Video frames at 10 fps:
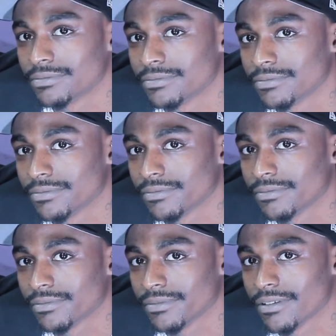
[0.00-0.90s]
With that
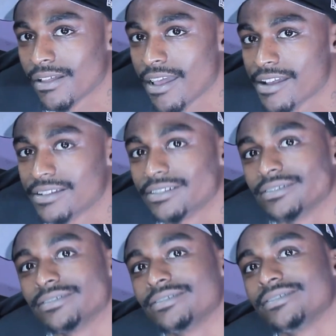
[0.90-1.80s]
being said, I think
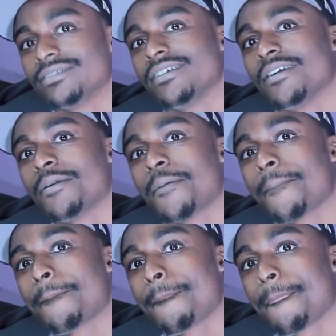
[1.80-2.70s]
that's an excellent
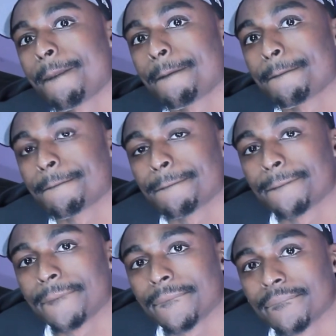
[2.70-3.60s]
way to close out the
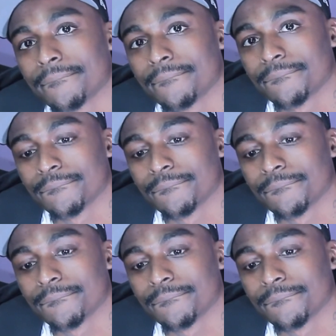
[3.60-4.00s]
interview.